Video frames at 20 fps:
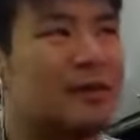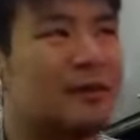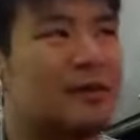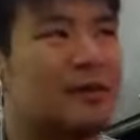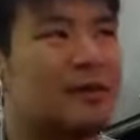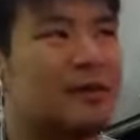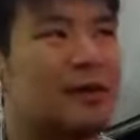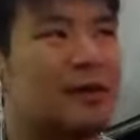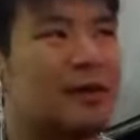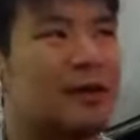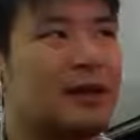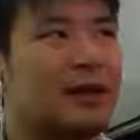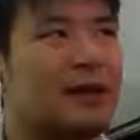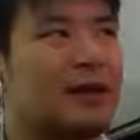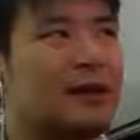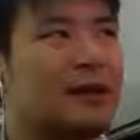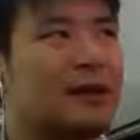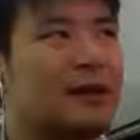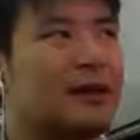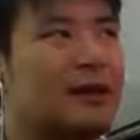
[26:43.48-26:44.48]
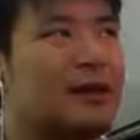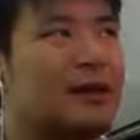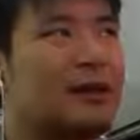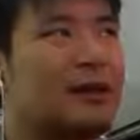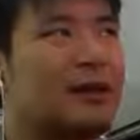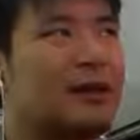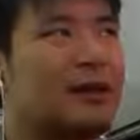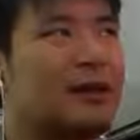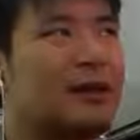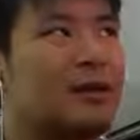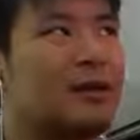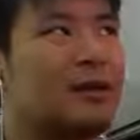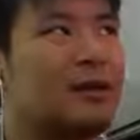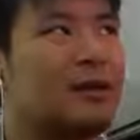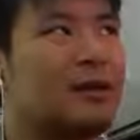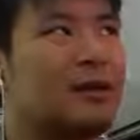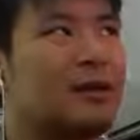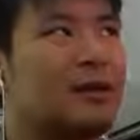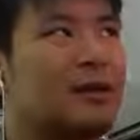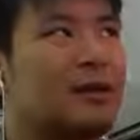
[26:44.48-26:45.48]
of like
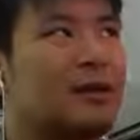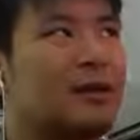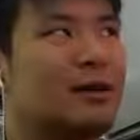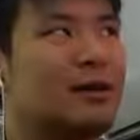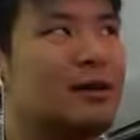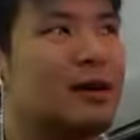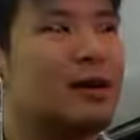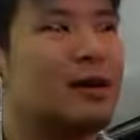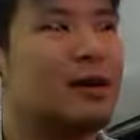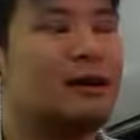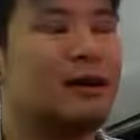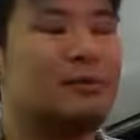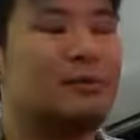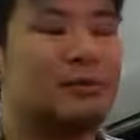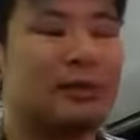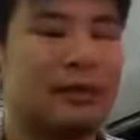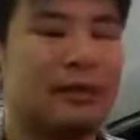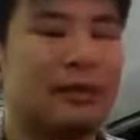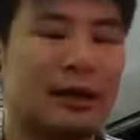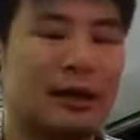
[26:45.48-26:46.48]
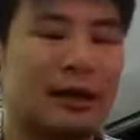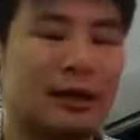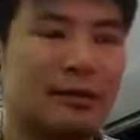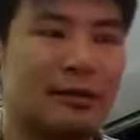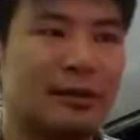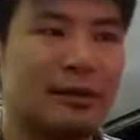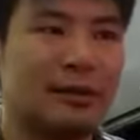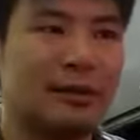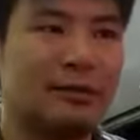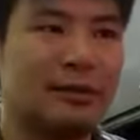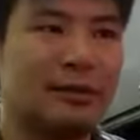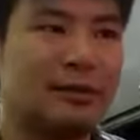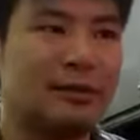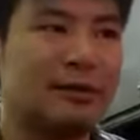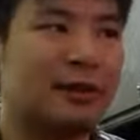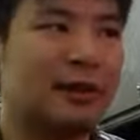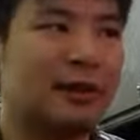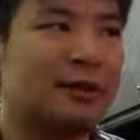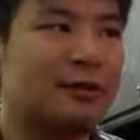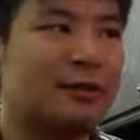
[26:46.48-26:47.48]
uh examples that I've seen
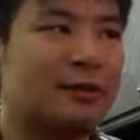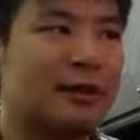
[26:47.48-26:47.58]
before, what